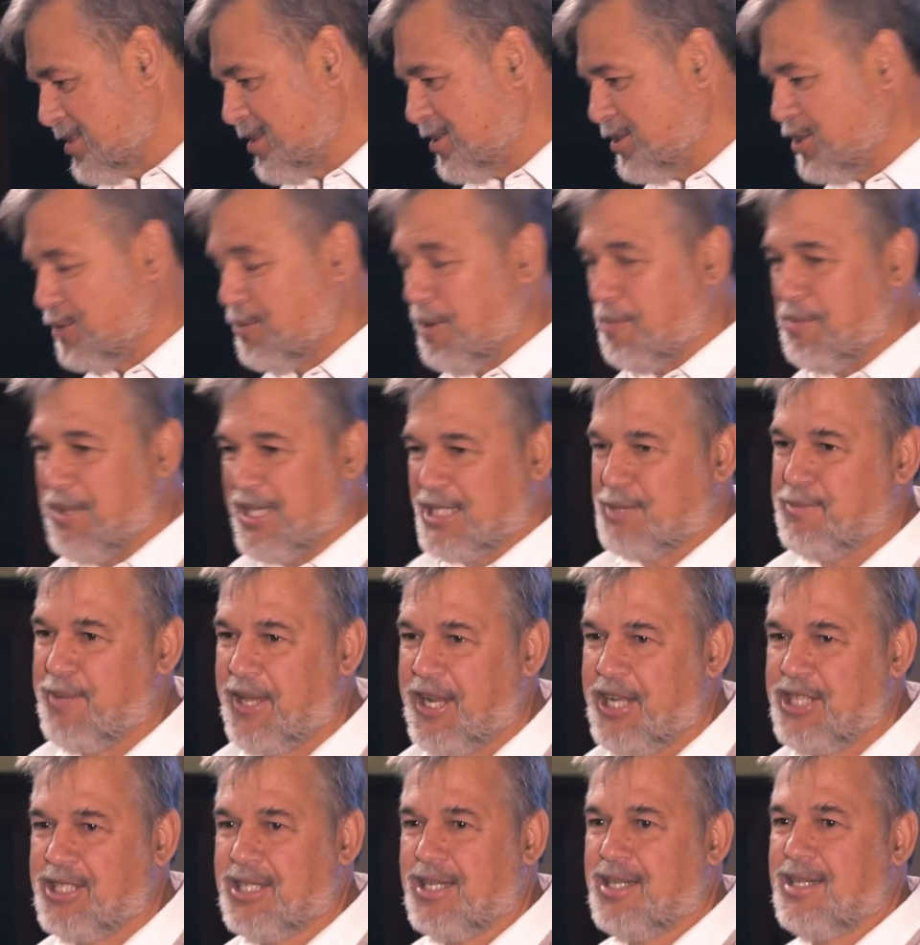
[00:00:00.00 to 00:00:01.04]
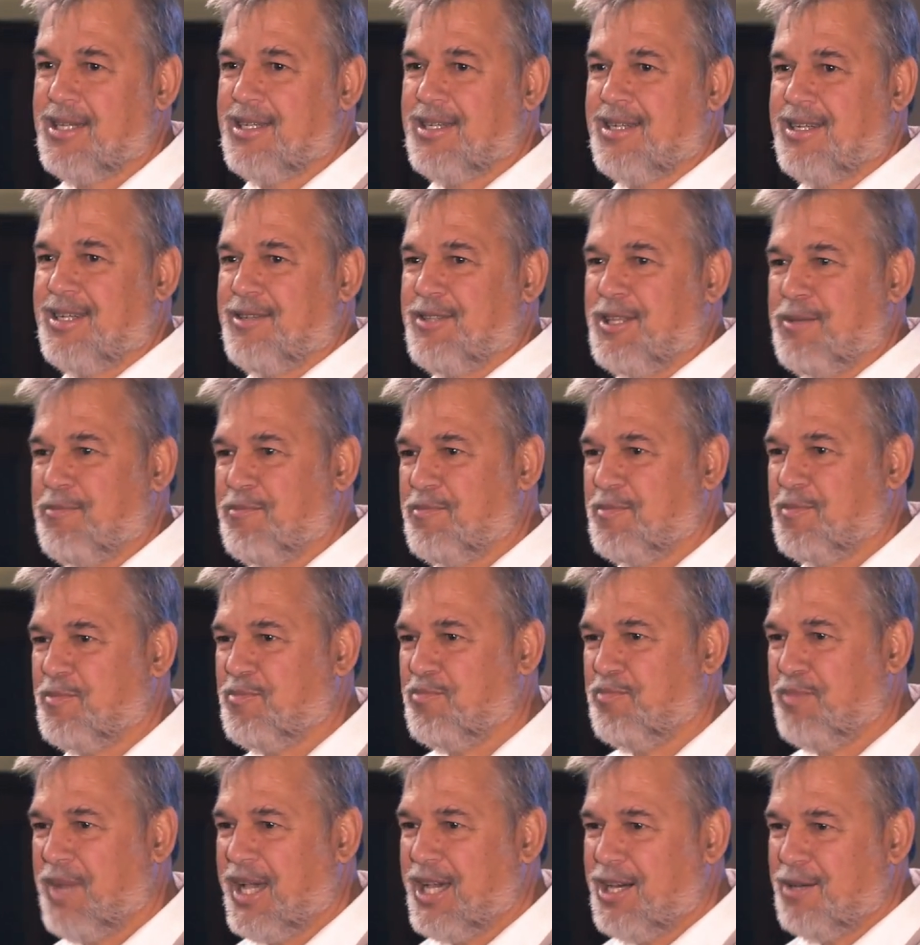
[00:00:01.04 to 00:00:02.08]
She was my best manager, and the
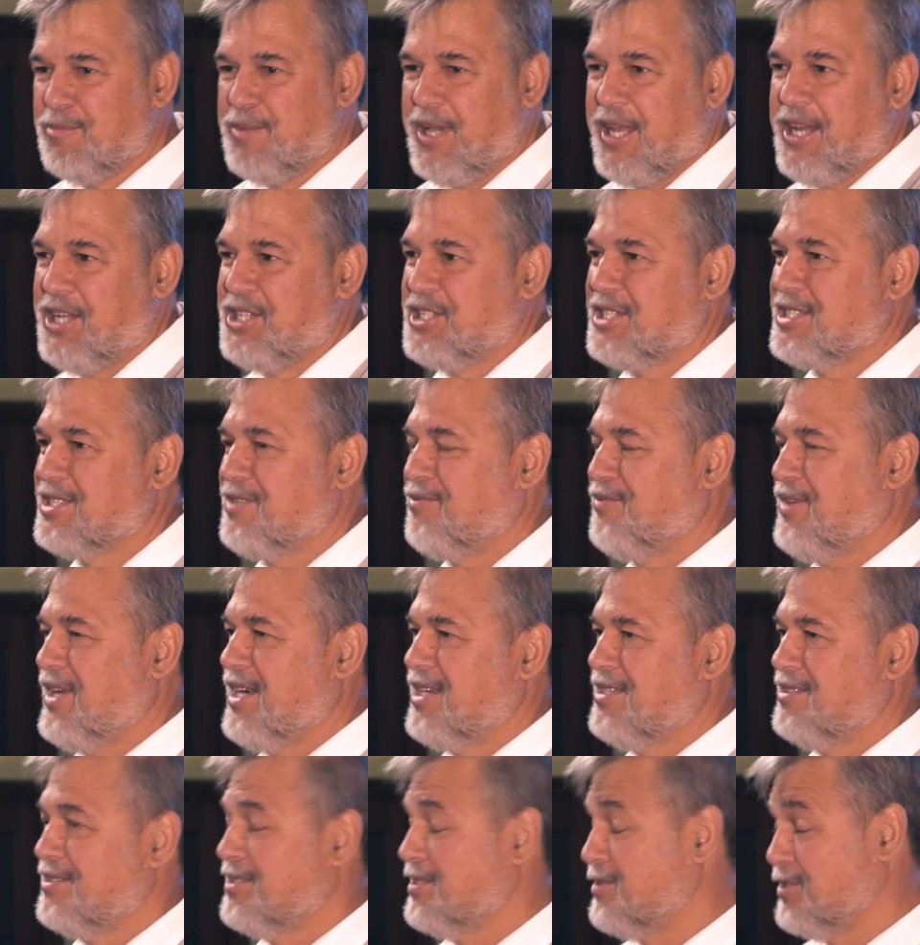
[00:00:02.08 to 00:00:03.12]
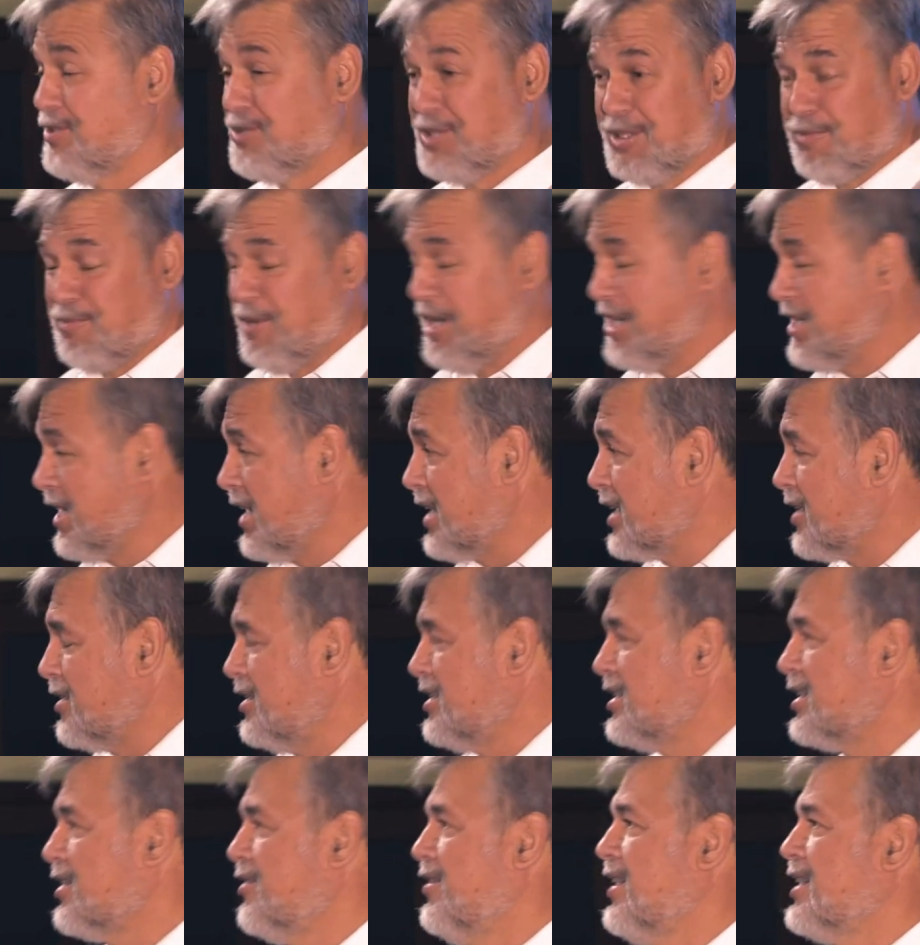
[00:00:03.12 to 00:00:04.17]
male managers I found, it's also politically
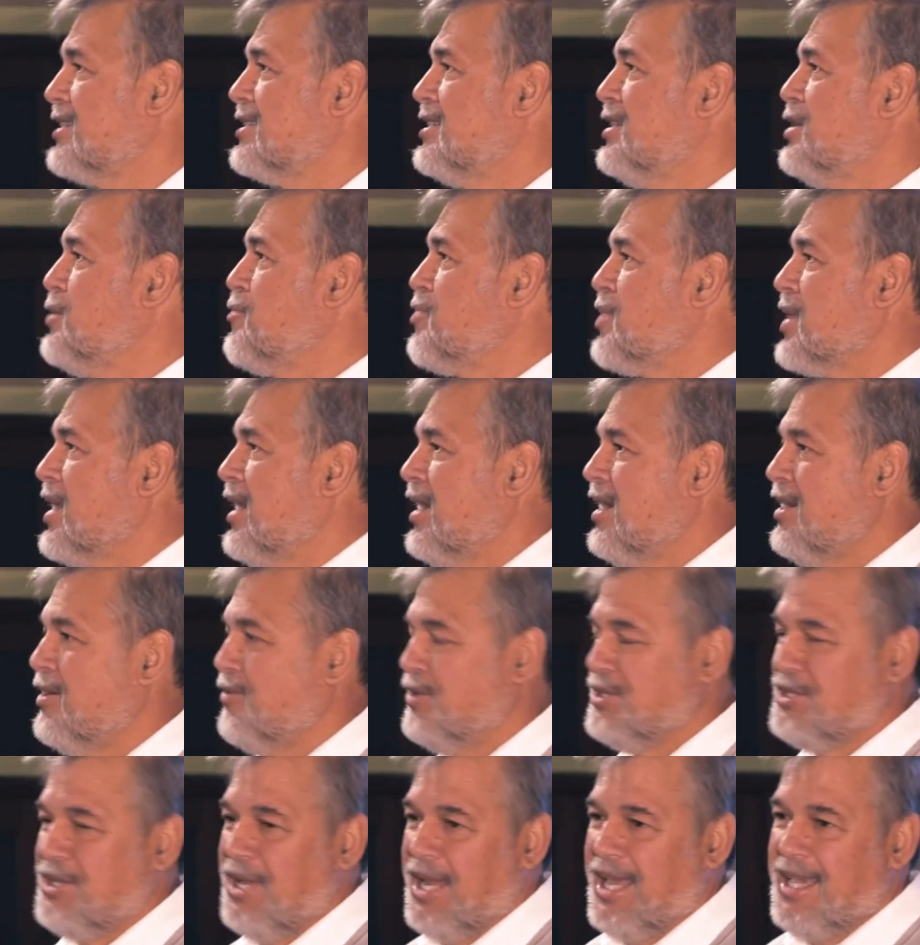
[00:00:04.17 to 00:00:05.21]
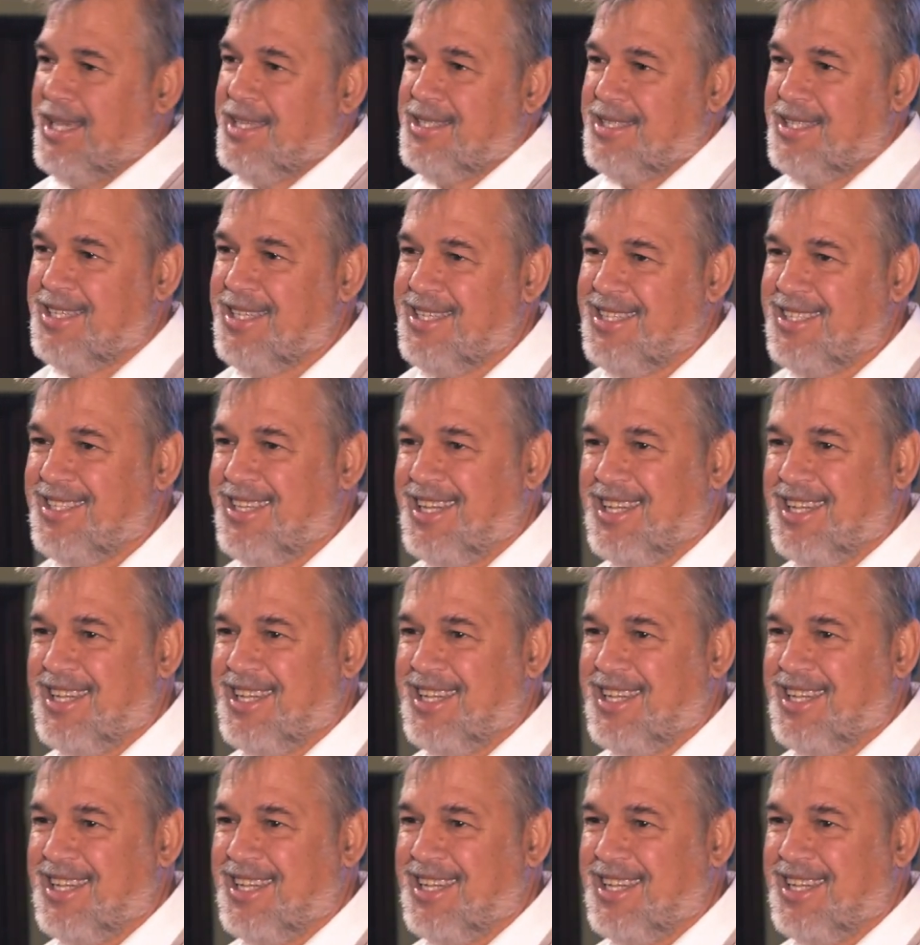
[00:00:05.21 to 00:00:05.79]
incorrect, were lazy.